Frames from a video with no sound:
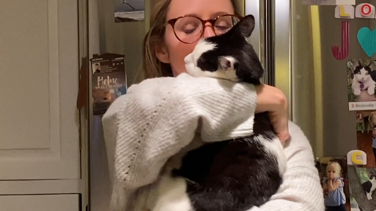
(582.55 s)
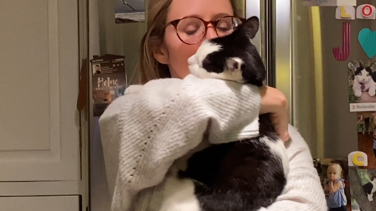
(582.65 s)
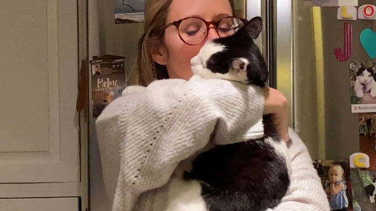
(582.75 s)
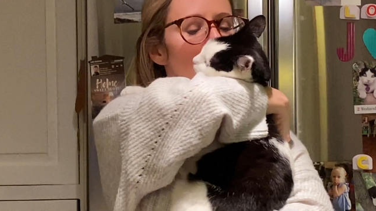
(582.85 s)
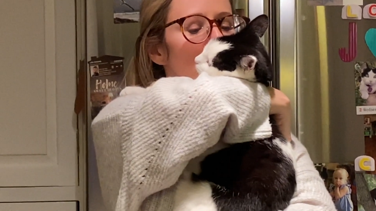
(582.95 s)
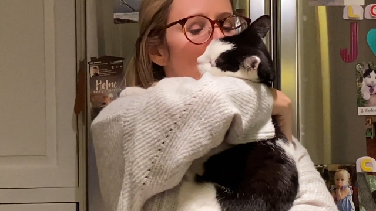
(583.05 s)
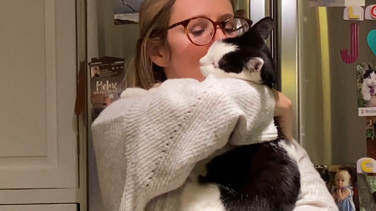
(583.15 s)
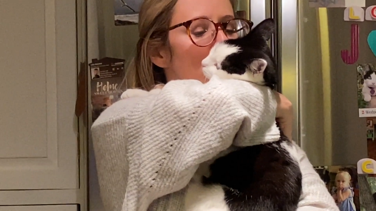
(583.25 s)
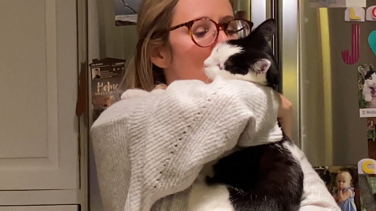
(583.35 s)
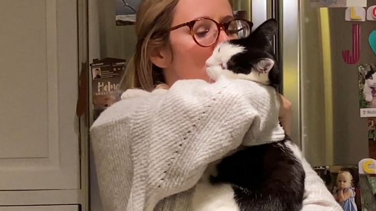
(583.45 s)

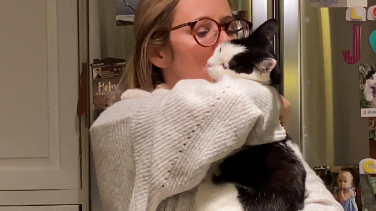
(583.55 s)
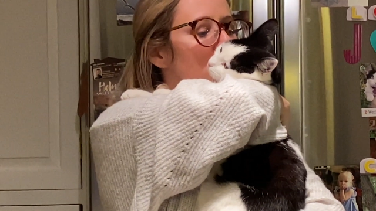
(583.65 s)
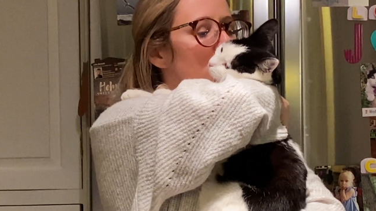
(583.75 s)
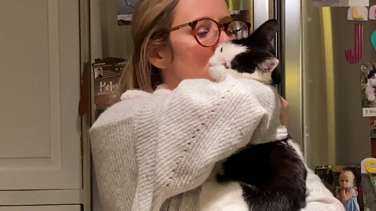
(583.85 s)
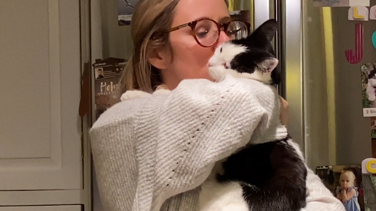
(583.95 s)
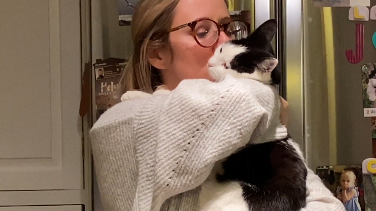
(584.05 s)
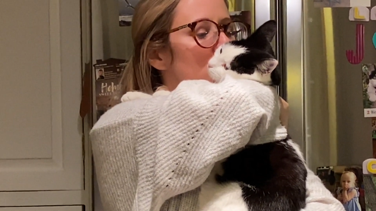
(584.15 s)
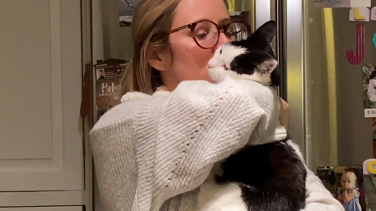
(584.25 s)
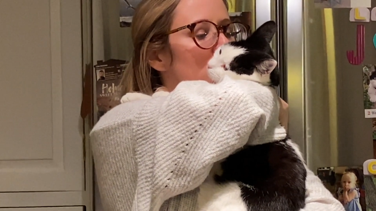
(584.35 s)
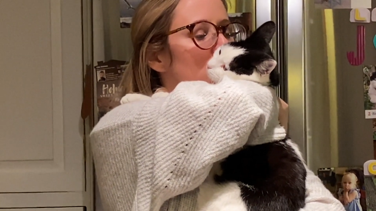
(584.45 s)

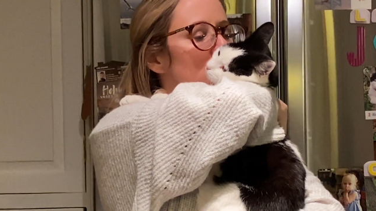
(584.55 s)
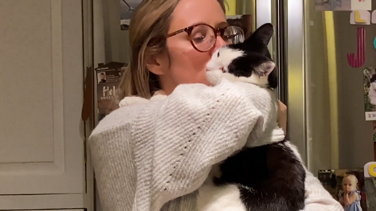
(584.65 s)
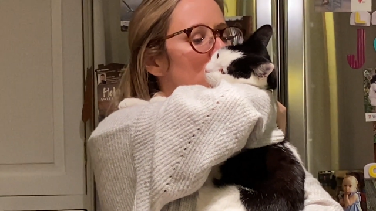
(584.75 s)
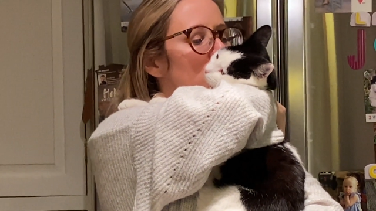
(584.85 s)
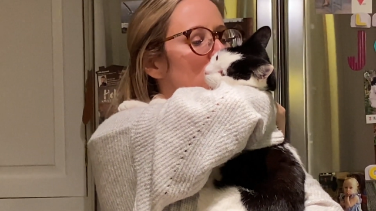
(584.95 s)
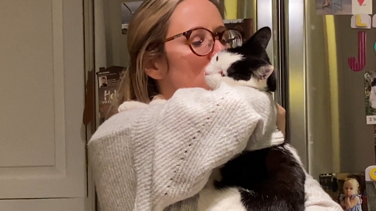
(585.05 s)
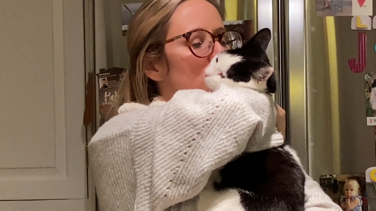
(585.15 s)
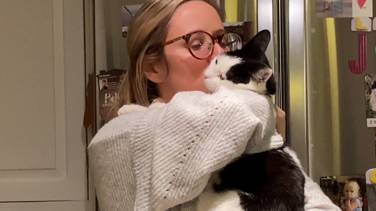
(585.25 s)
Nothing is said.